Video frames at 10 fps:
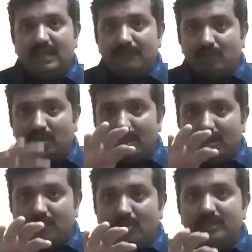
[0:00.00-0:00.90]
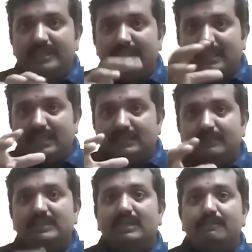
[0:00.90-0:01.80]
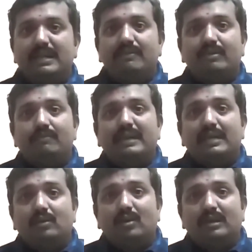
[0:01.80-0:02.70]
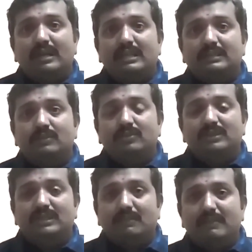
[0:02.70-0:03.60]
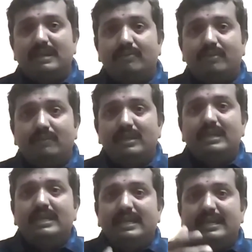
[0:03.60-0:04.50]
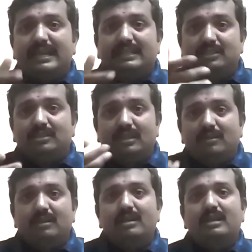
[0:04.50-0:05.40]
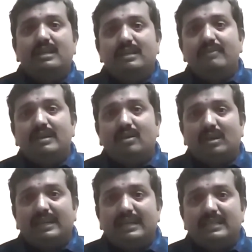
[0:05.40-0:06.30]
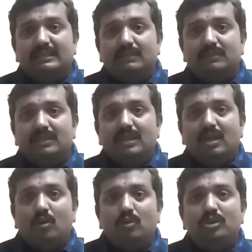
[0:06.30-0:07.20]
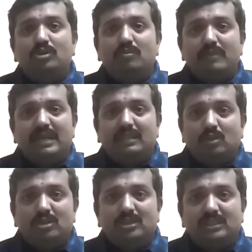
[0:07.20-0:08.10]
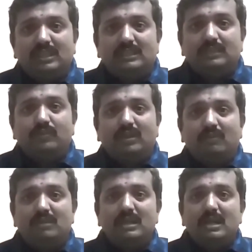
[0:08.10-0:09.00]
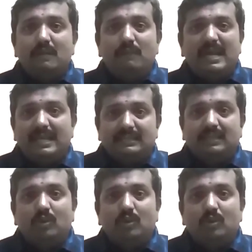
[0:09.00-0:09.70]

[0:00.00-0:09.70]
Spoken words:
I am talking about the drugs which are made from microorganisms, which are made from natural living organisms. How do you make those drugs from plants?